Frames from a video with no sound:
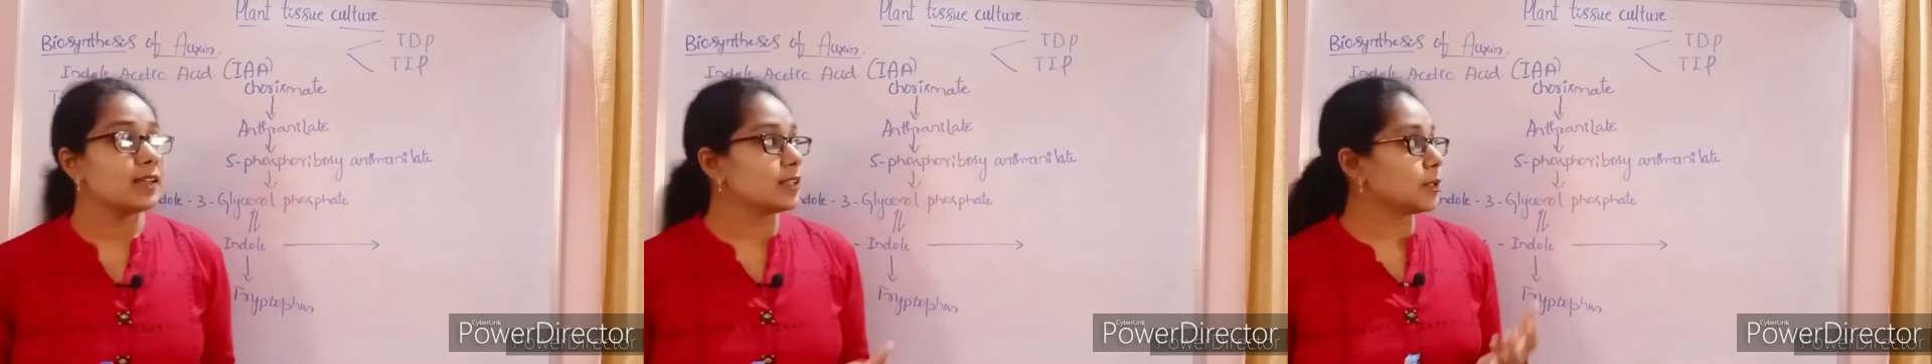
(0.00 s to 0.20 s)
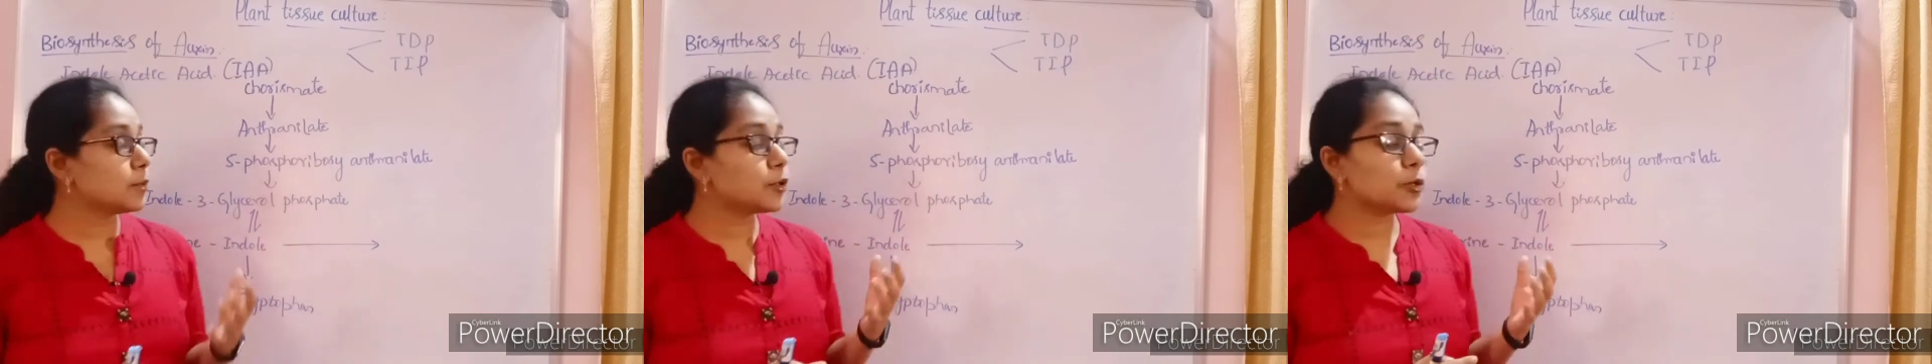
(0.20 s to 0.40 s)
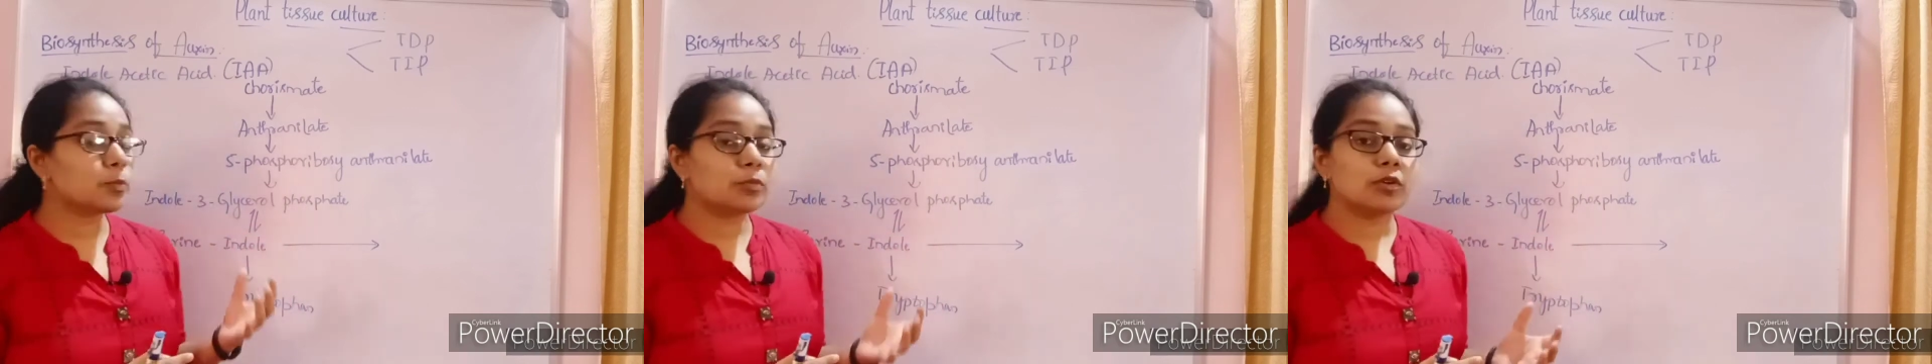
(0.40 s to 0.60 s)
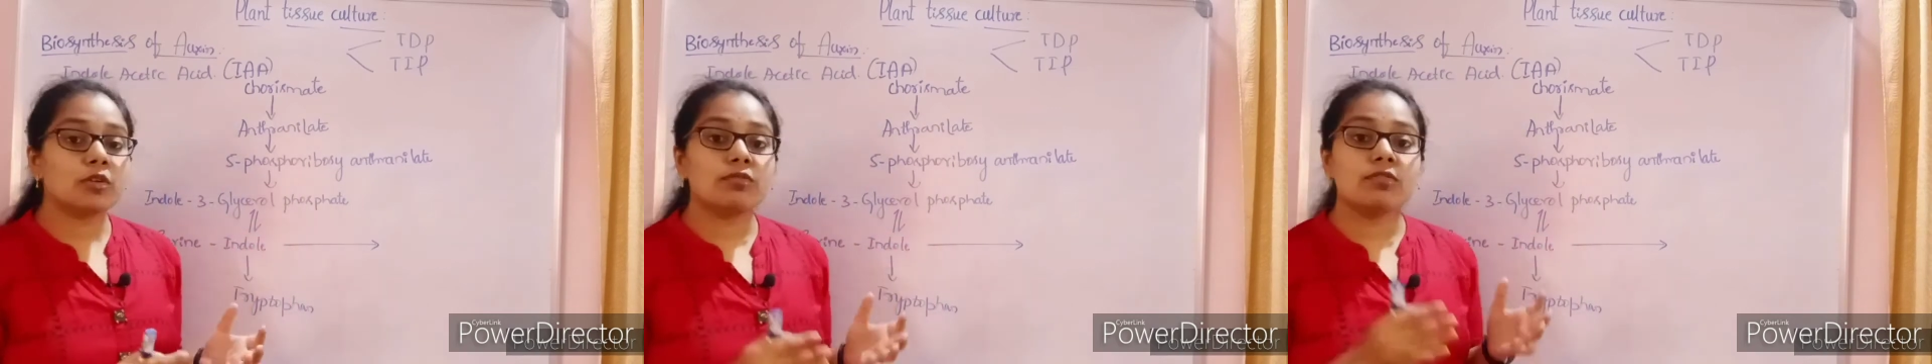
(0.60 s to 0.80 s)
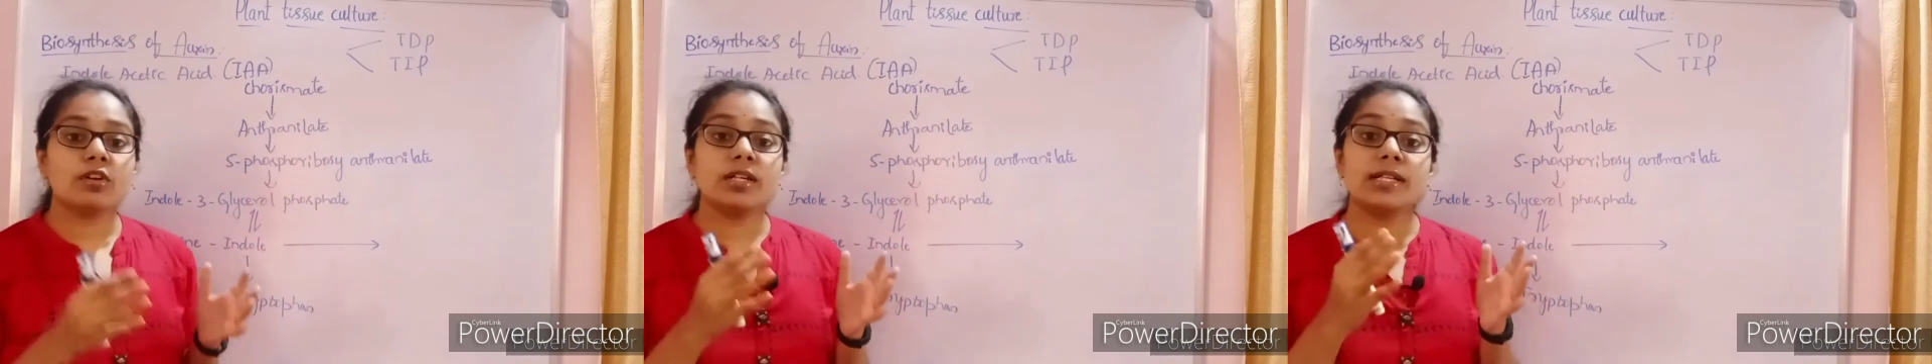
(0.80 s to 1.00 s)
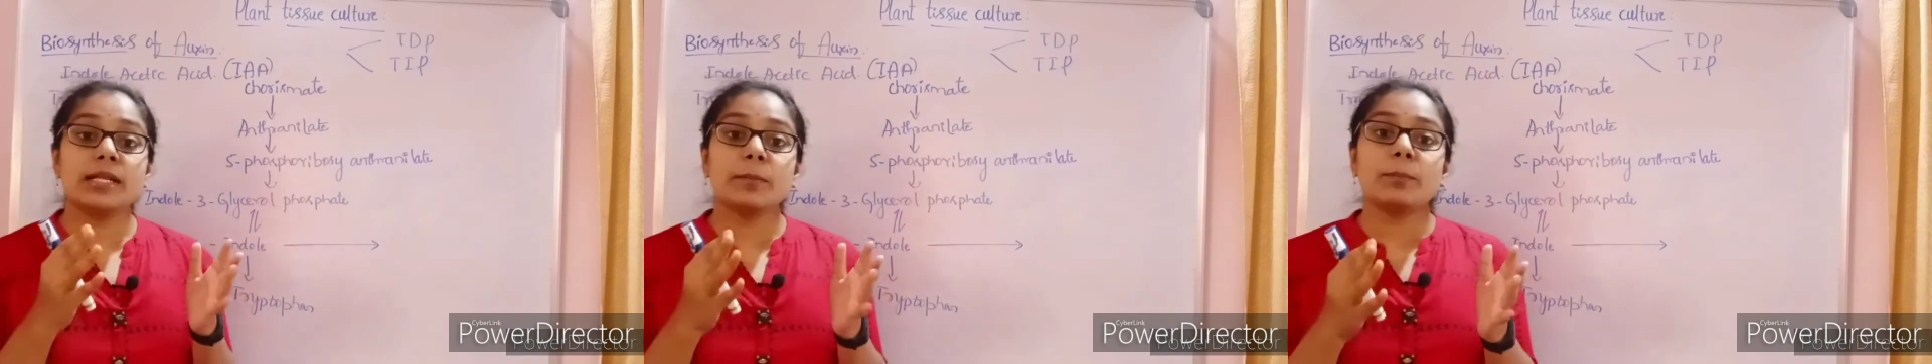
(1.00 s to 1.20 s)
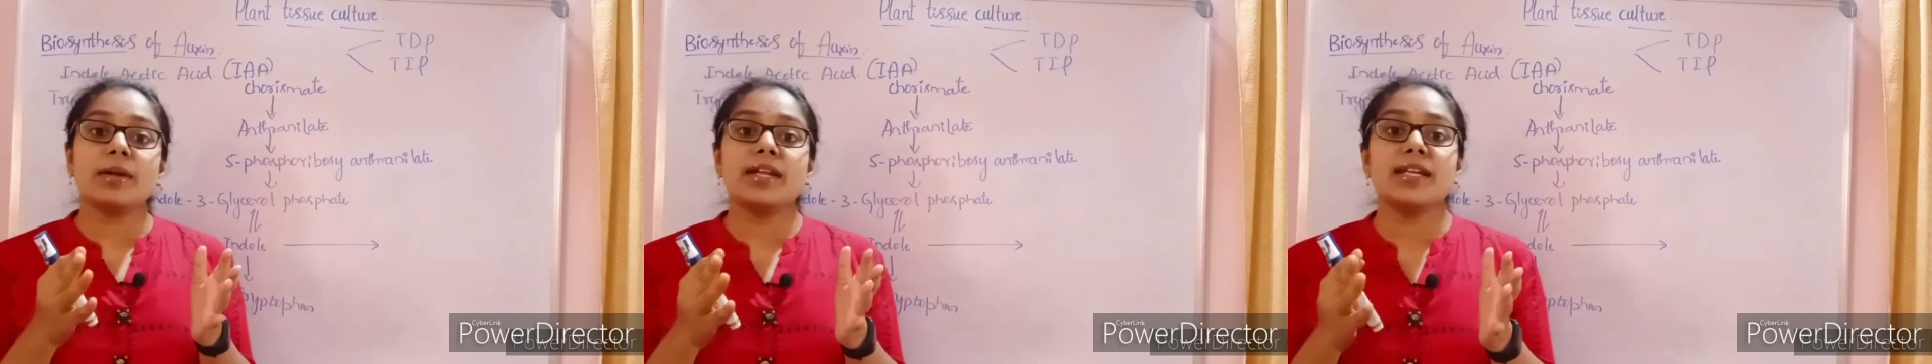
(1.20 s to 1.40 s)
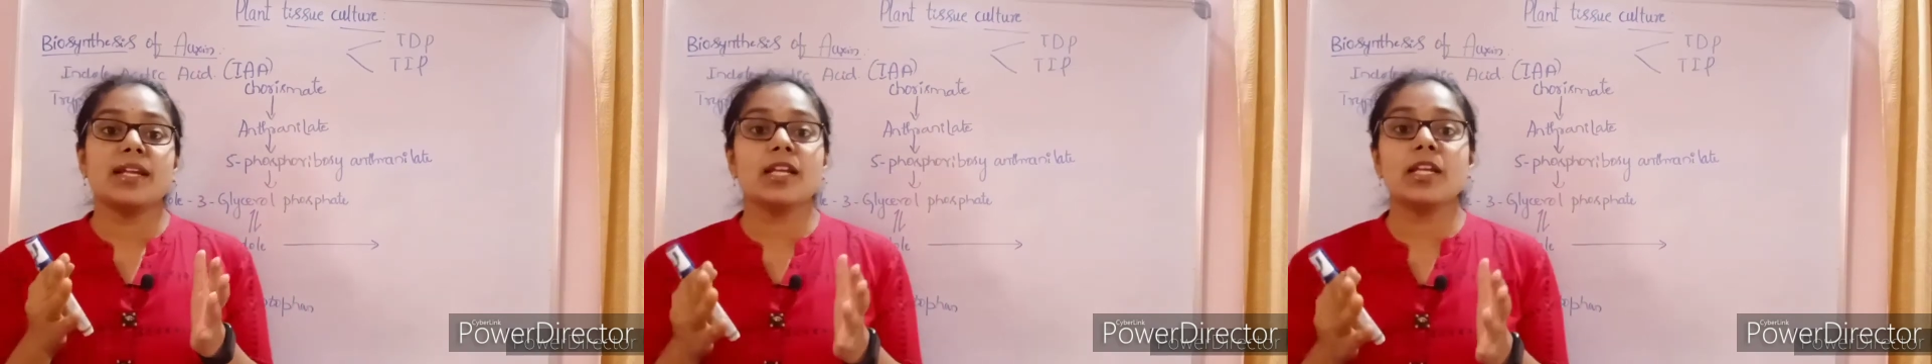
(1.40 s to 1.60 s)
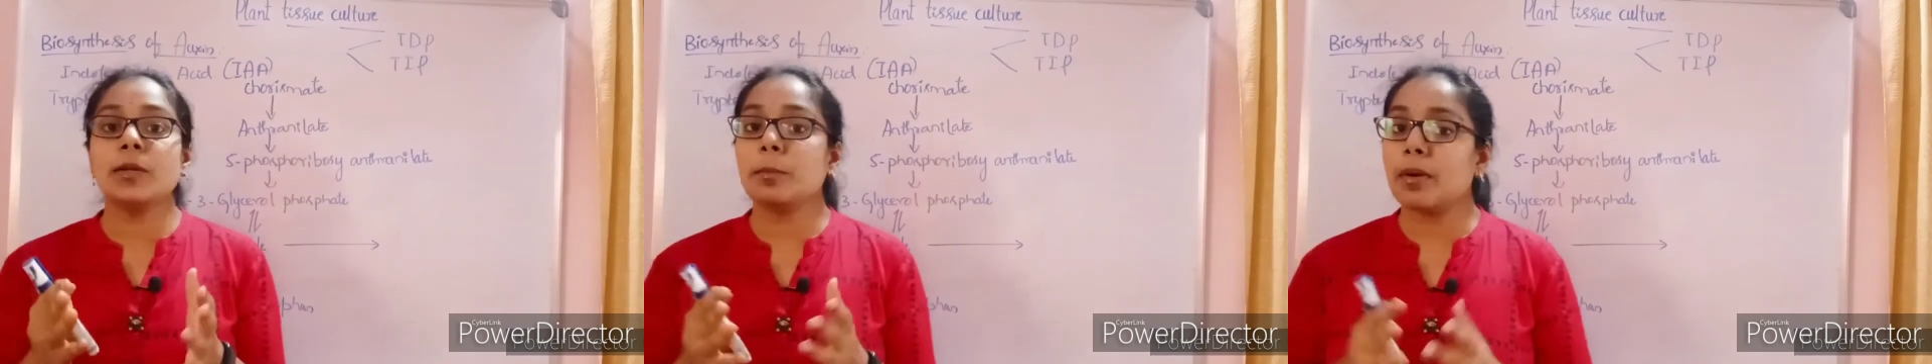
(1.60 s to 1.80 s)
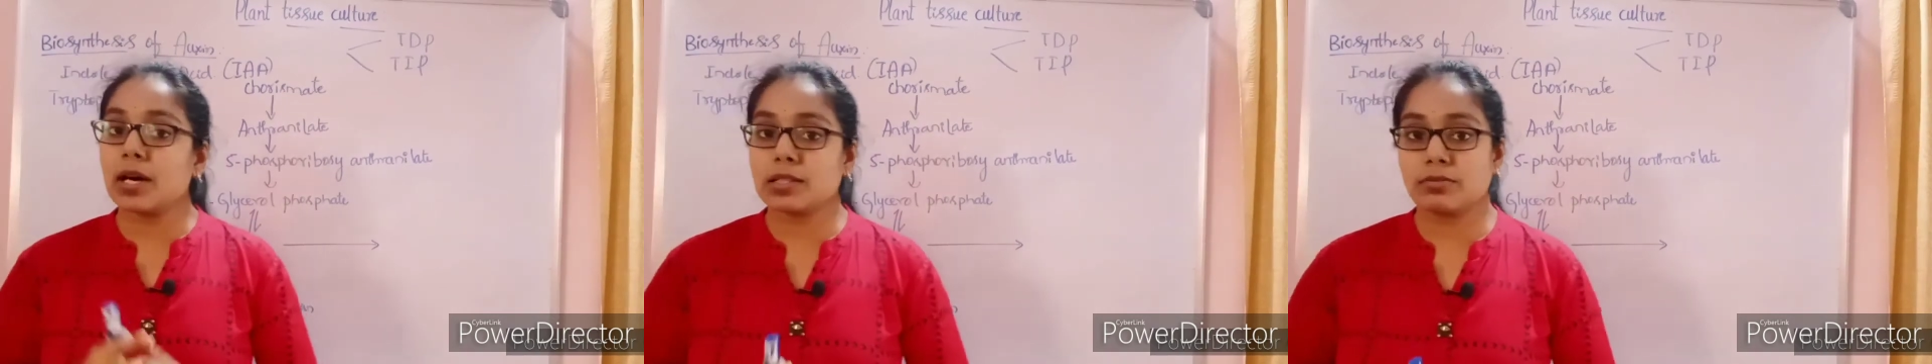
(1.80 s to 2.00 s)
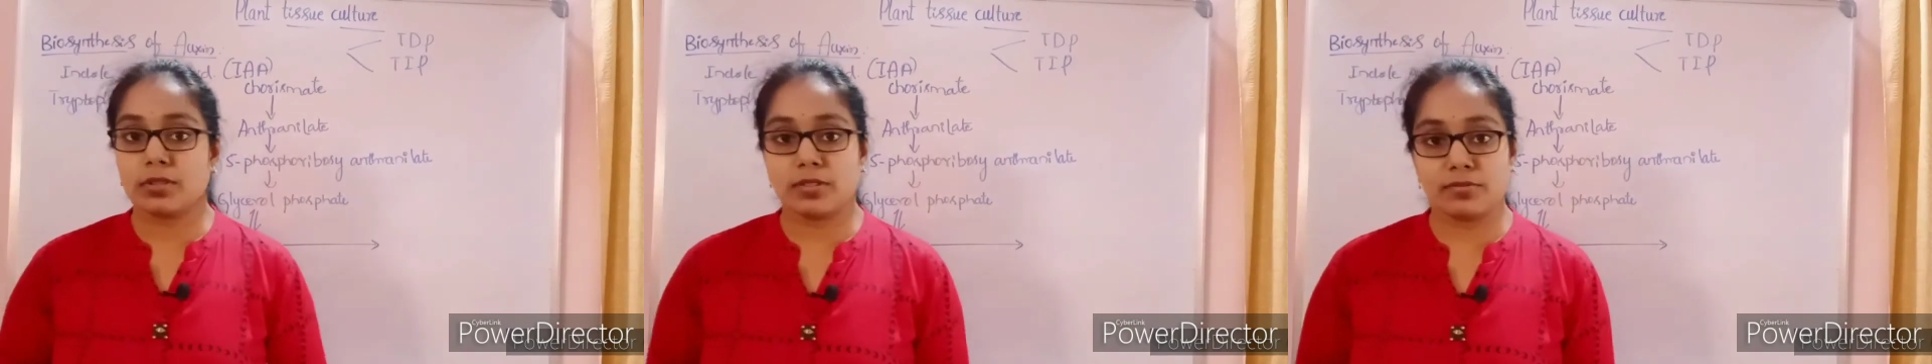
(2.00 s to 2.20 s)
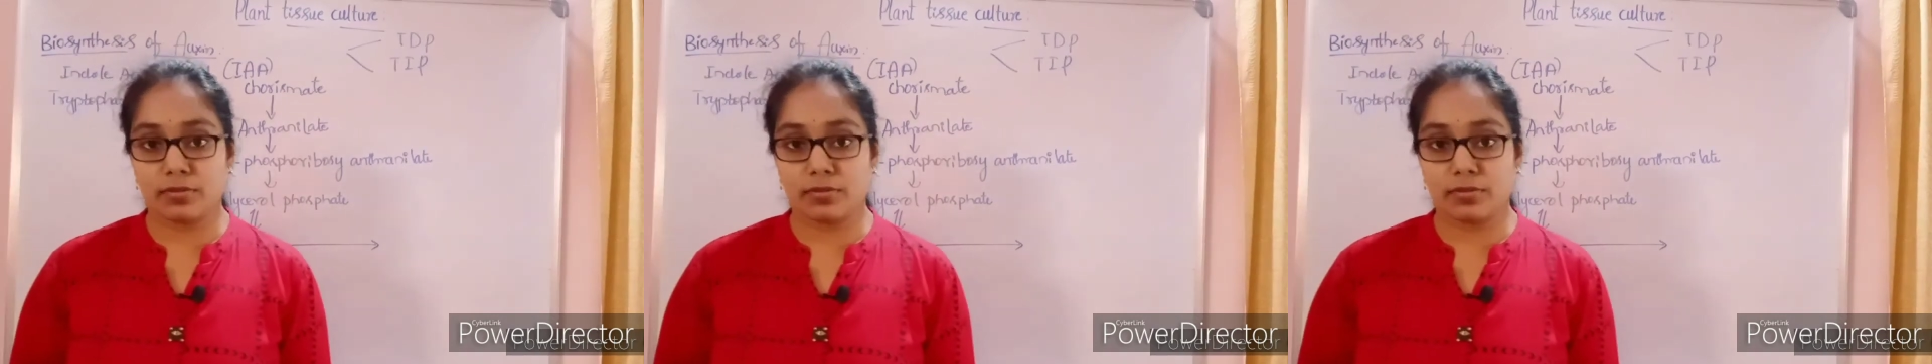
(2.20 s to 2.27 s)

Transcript: the tryptophan dependent pathway